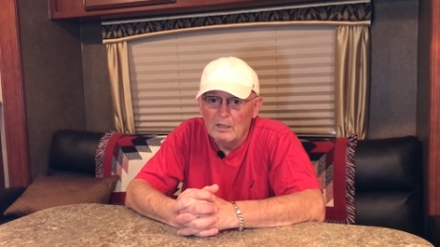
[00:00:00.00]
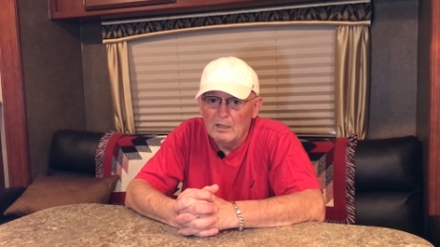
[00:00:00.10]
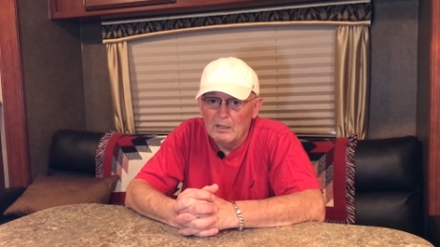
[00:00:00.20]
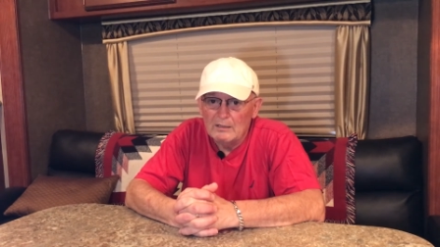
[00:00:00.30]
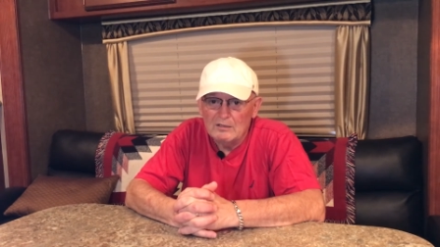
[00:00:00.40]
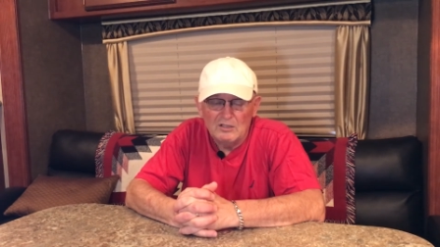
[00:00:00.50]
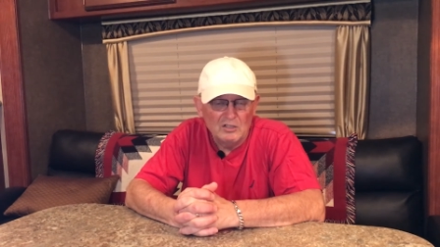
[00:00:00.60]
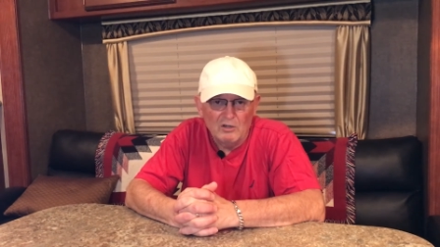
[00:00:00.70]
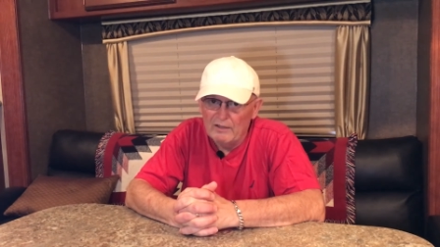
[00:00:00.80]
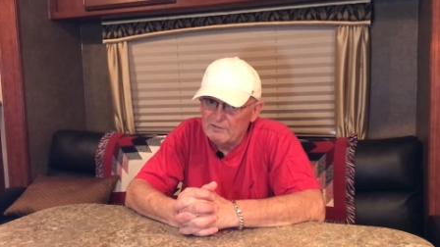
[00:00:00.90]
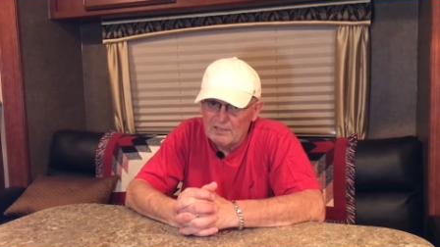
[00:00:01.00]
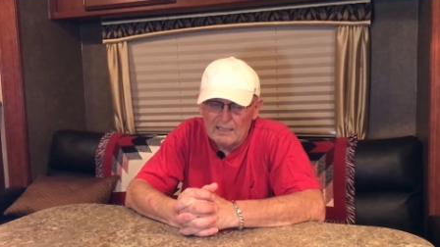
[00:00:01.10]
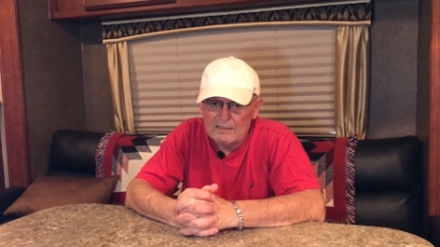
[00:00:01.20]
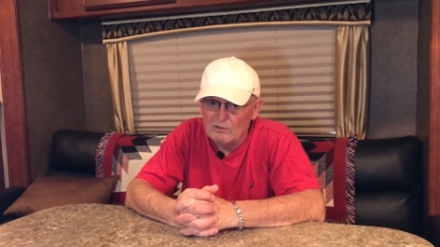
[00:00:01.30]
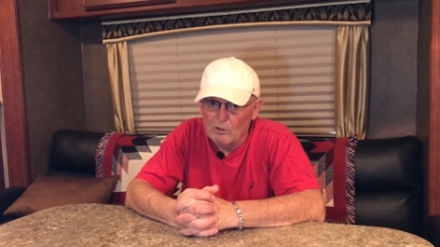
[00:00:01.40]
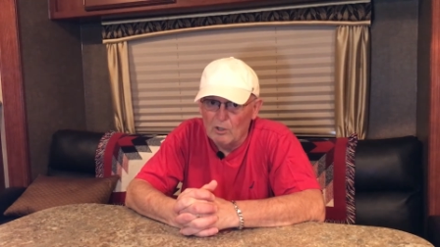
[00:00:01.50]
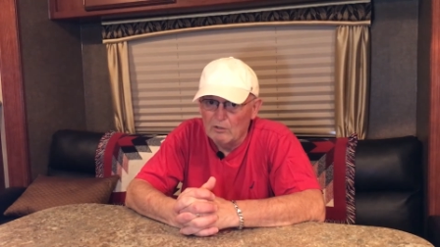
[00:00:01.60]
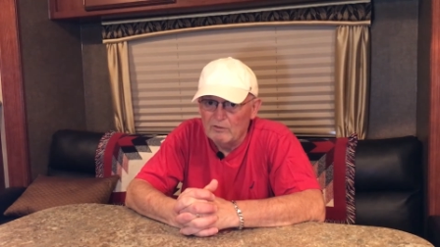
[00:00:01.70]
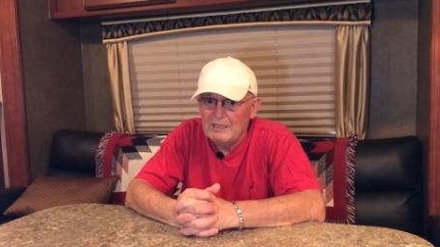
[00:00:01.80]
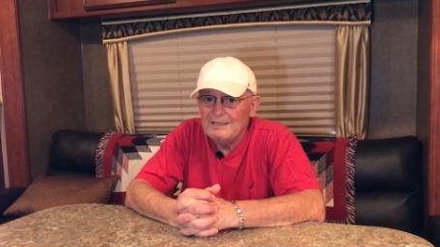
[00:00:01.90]
Uh, you don't have to take it to an
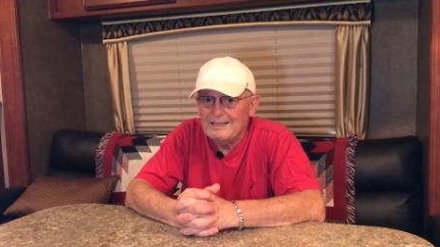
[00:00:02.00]
RV